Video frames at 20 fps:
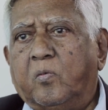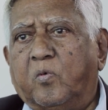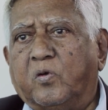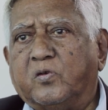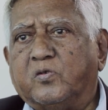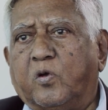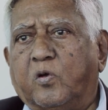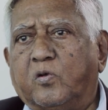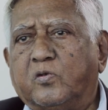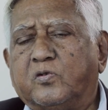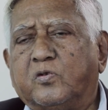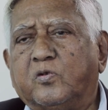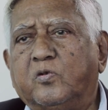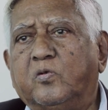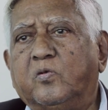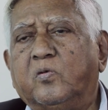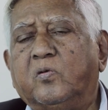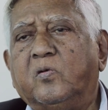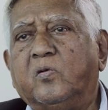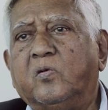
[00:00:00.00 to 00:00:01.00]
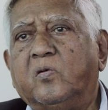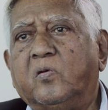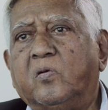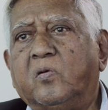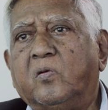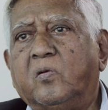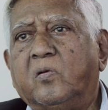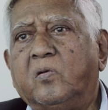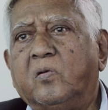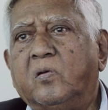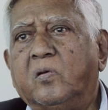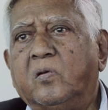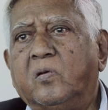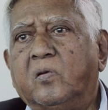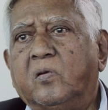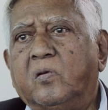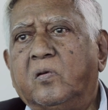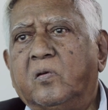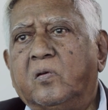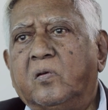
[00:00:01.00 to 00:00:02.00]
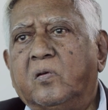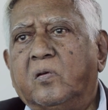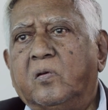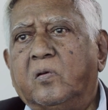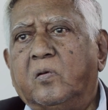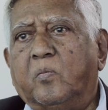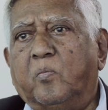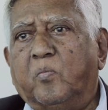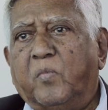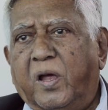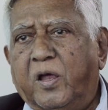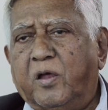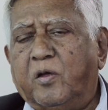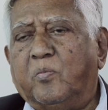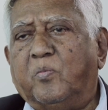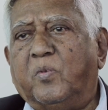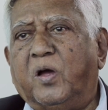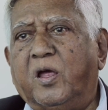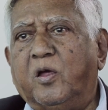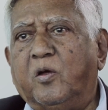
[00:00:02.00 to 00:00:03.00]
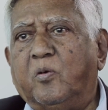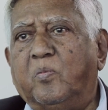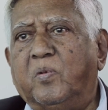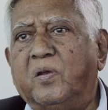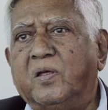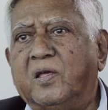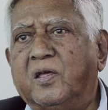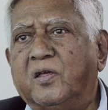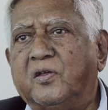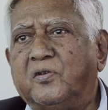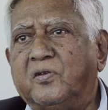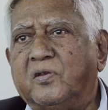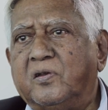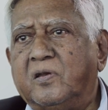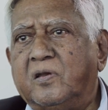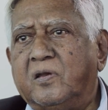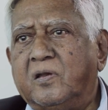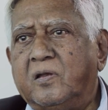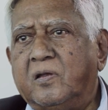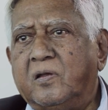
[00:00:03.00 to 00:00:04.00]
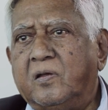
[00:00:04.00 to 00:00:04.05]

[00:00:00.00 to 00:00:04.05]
was also my, my obligation.